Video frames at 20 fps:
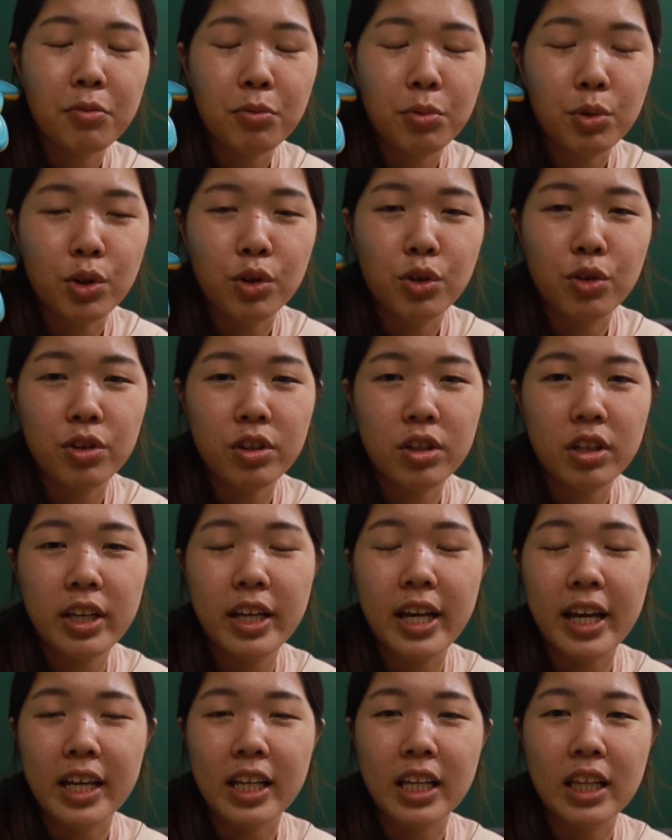will
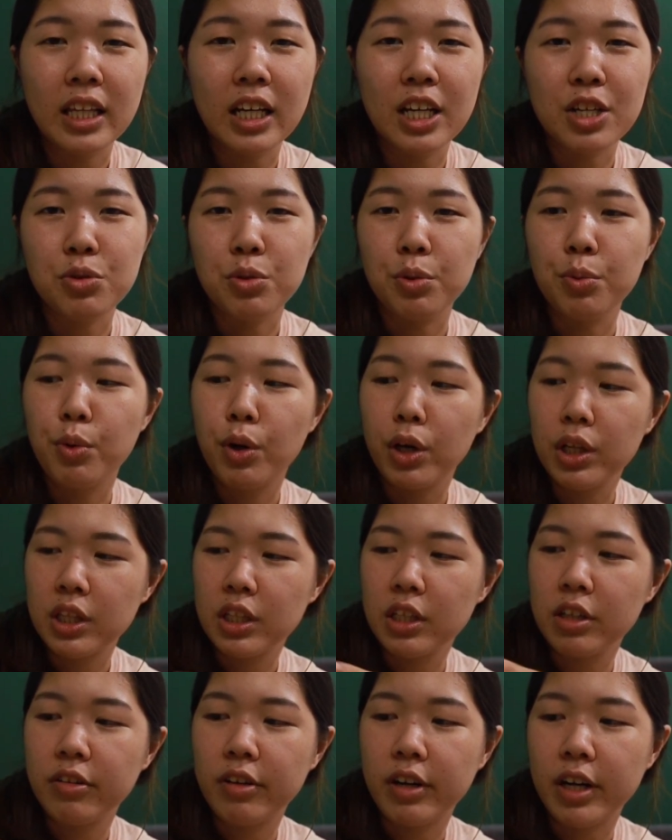get in touch with water,
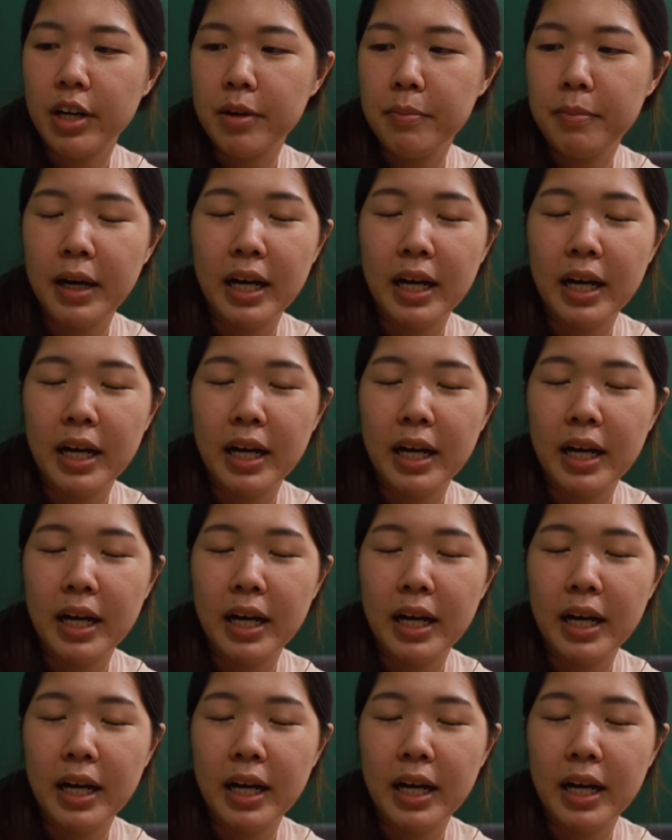right?